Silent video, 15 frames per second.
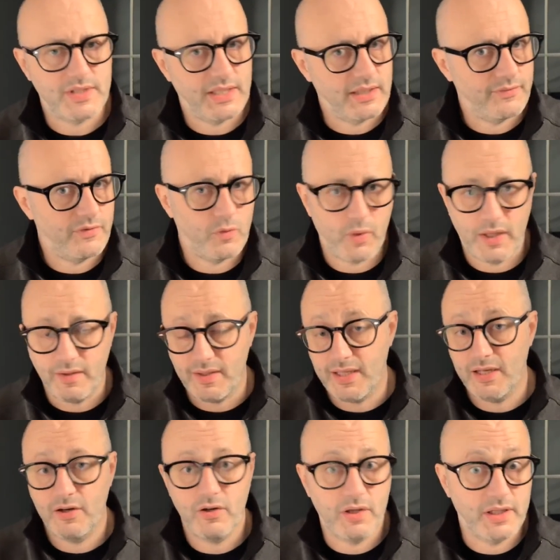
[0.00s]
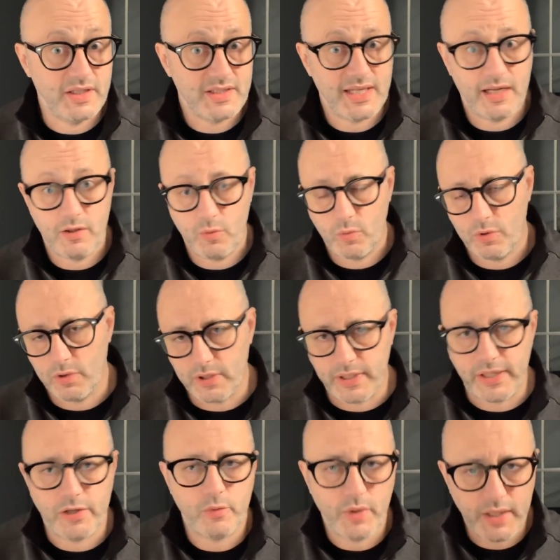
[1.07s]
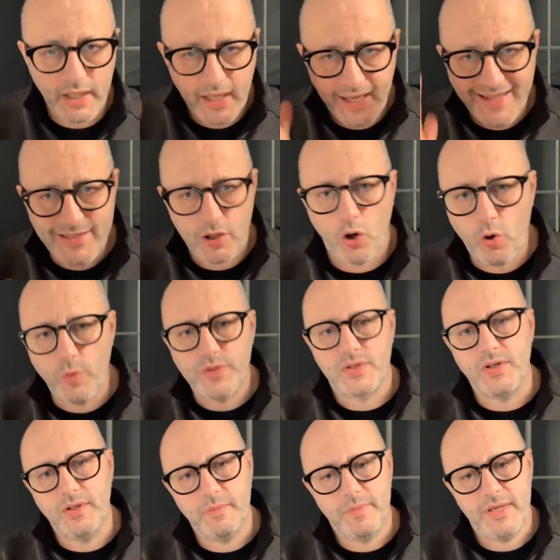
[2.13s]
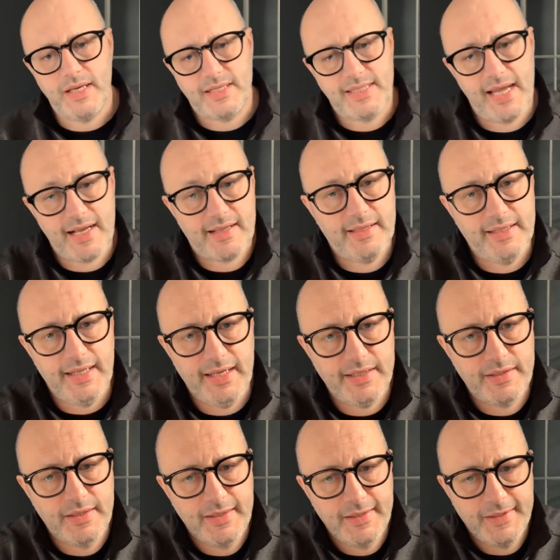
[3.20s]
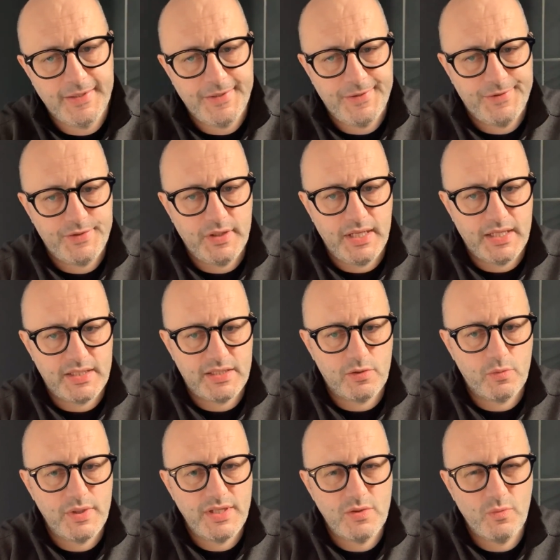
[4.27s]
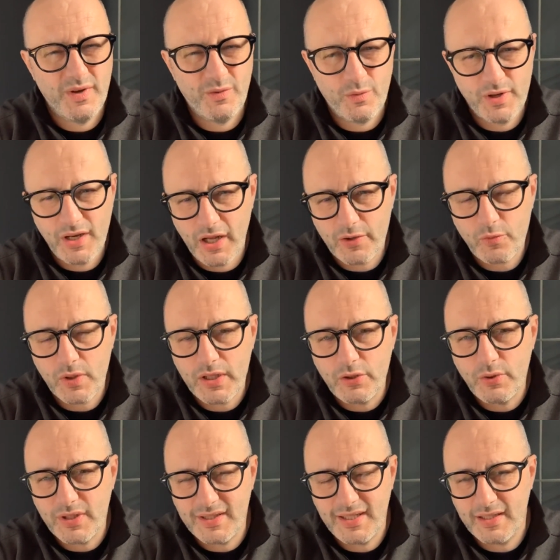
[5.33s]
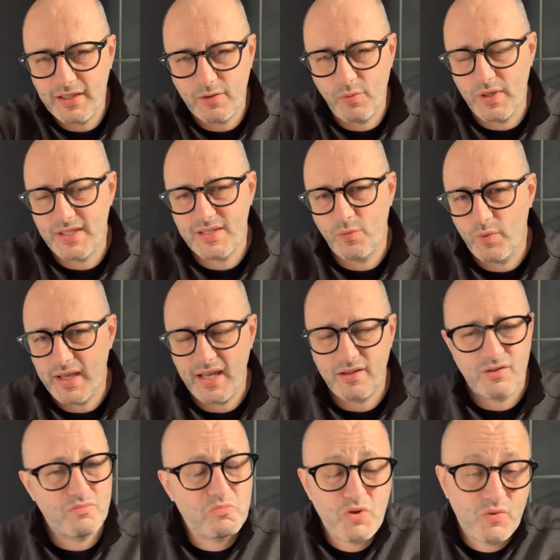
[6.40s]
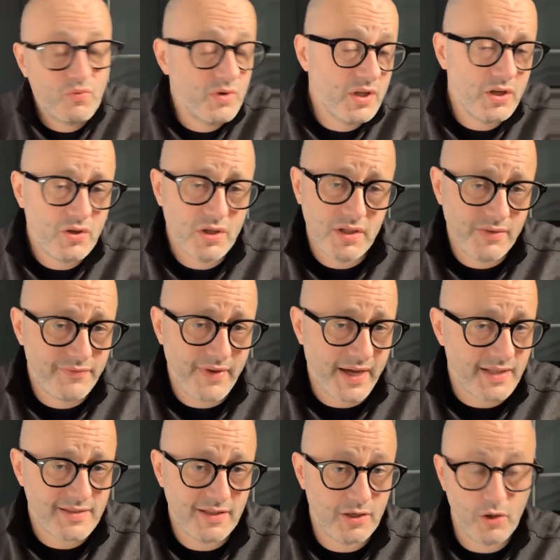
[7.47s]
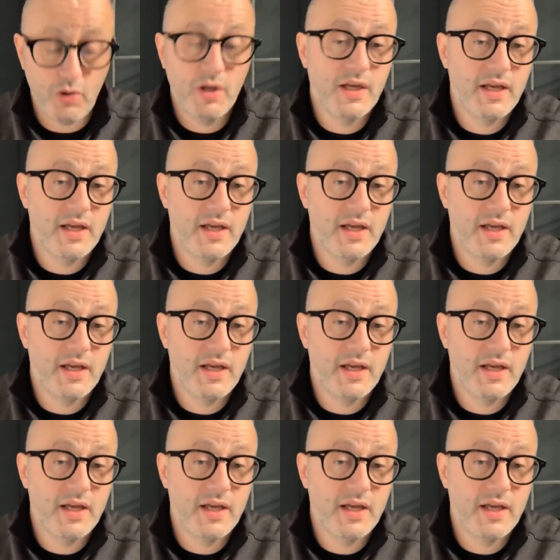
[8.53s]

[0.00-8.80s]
And if you rent here on this side of the world, another one, it's always going to be exactly that. So that's the reason we're not really doing tinted ones. And we had really good effects, you know,